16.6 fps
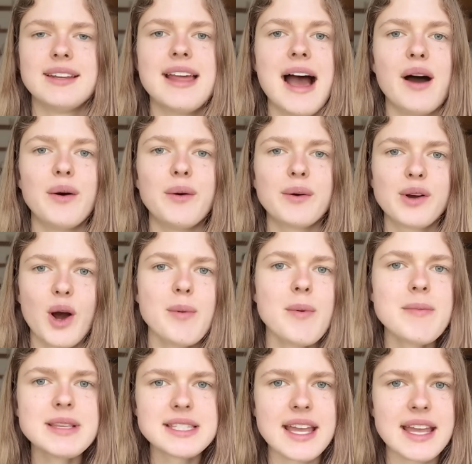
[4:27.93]
Now,
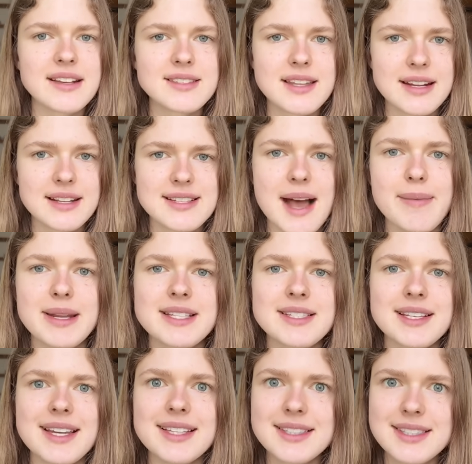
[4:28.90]
common mistakes that
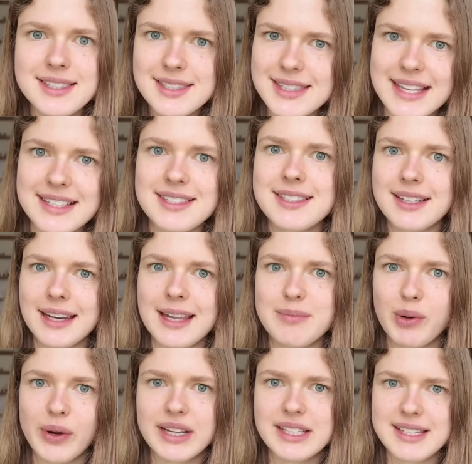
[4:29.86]
examiners
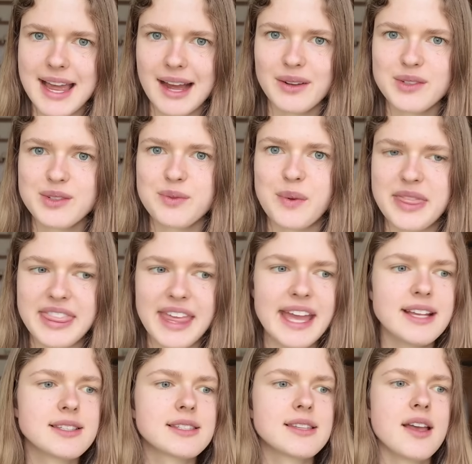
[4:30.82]
consistently point out with
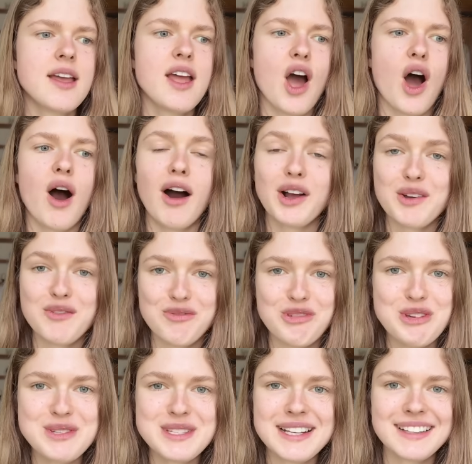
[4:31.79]
this are
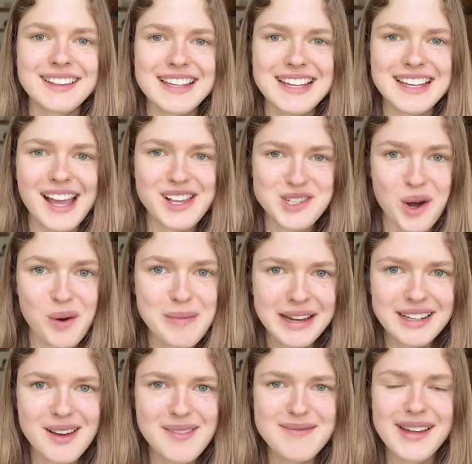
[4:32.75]
confusing the
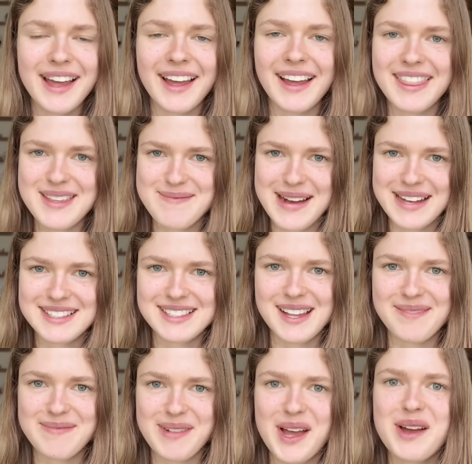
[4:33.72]
atomic number and the mass
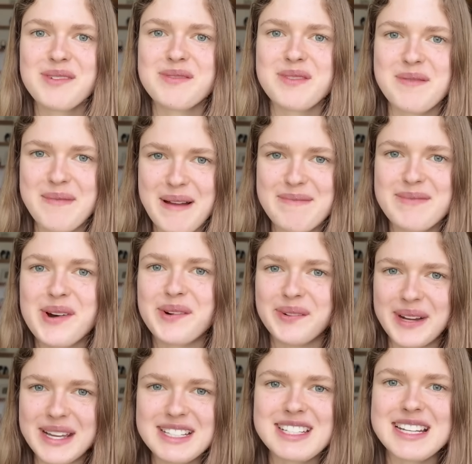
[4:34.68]
number, remember
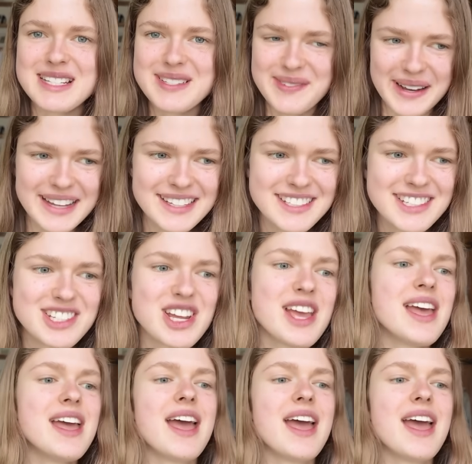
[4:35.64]
which is which,